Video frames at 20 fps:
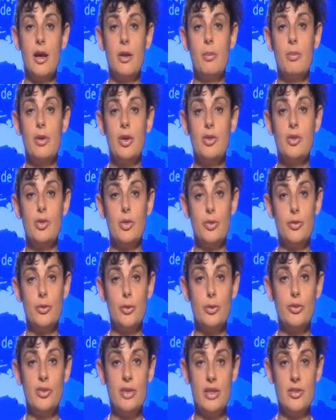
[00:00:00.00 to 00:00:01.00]
Protocol
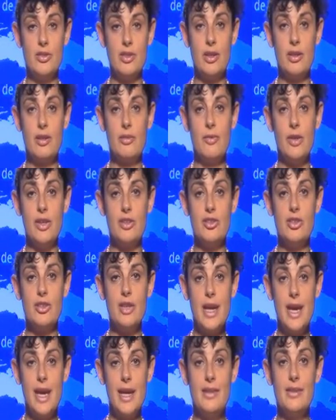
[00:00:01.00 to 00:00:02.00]
14 to the Convention
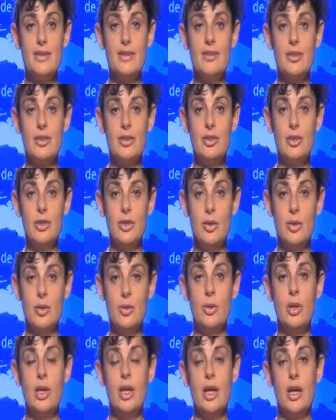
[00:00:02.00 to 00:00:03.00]
added a
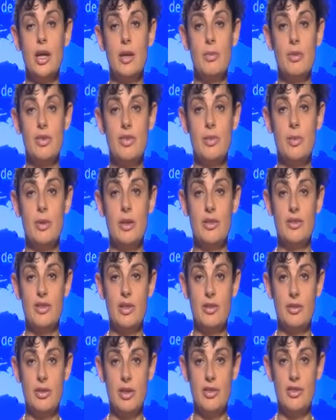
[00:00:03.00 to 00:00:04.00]
new admissibility
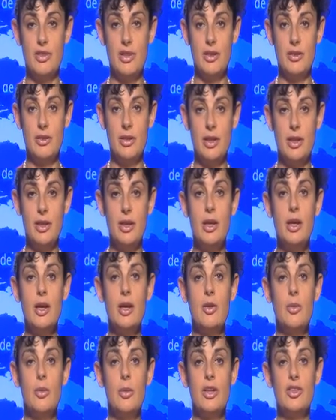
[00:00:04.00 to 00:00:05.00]
criterion,
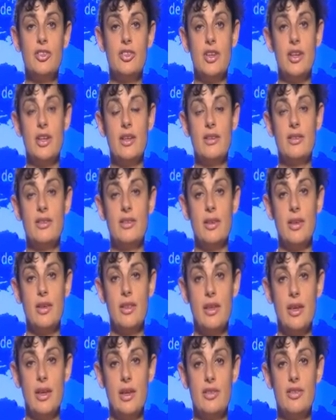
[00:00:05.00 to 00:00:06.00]
which is
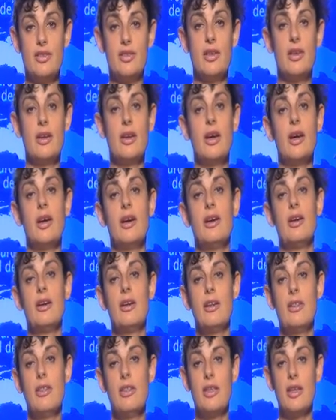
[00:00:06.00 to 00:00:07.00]
that
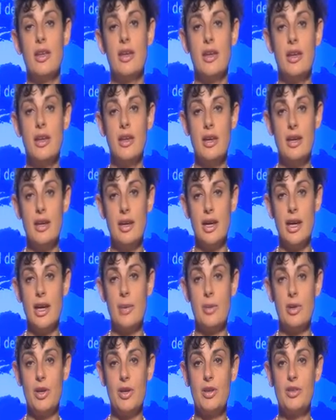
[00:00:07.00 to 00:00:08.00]
the
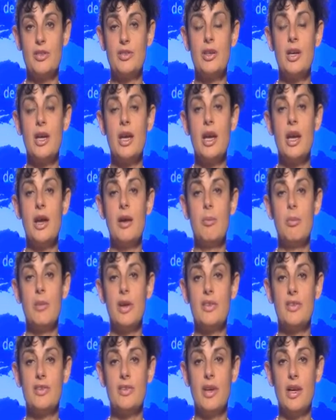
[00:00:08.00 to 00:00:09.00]
applicant
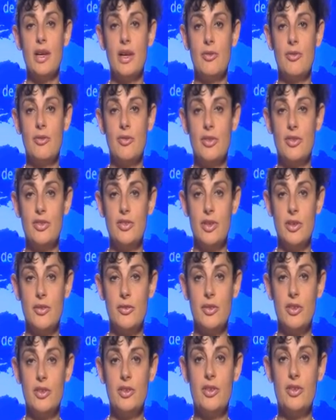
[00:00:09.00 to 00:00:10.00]
must have
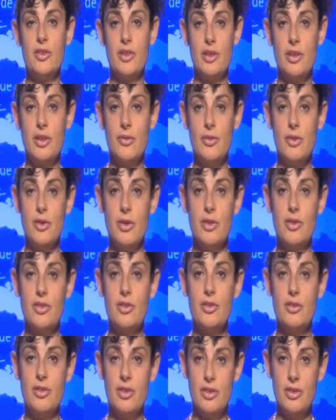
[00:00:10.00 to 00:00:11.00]
suffered significant
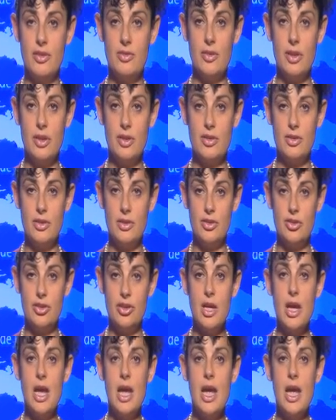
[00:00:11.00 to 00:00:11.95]
disadvantage